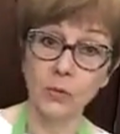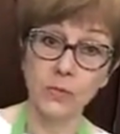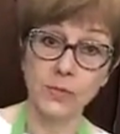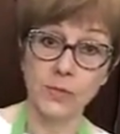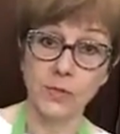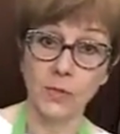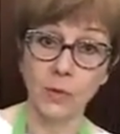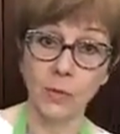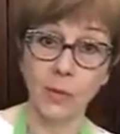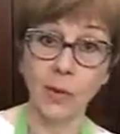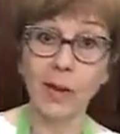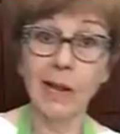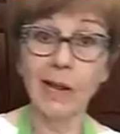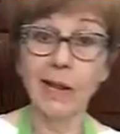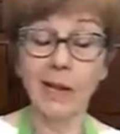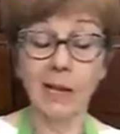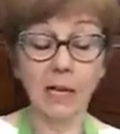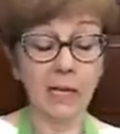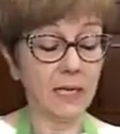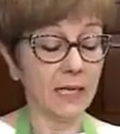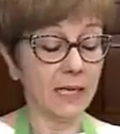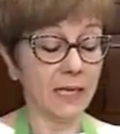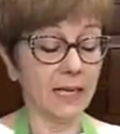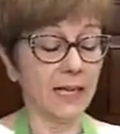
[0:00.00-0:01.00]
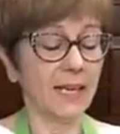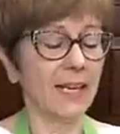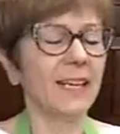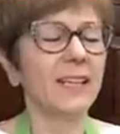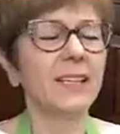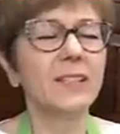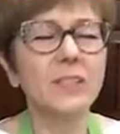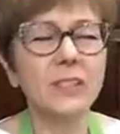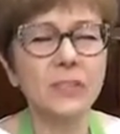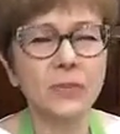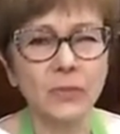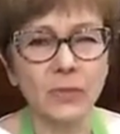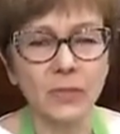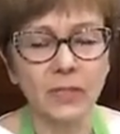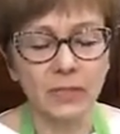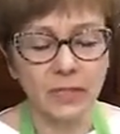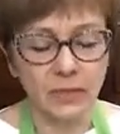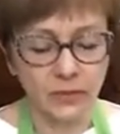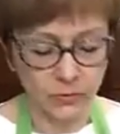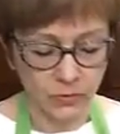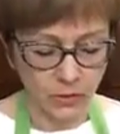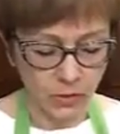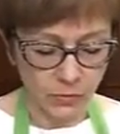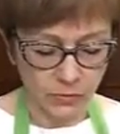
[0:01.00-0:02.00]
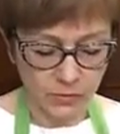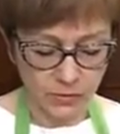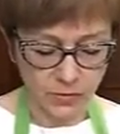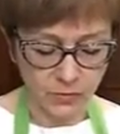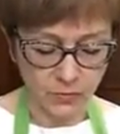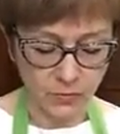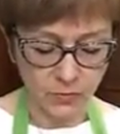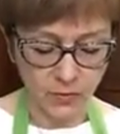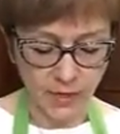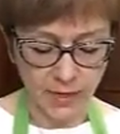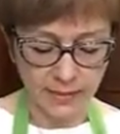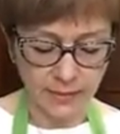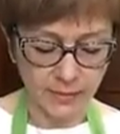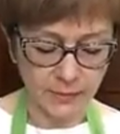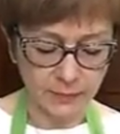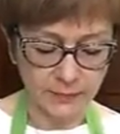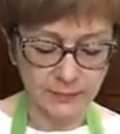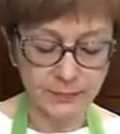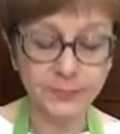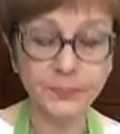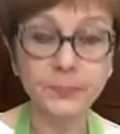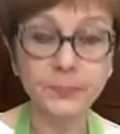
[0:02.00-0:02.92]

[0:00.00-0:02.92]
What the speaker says: So it's really gross to find them.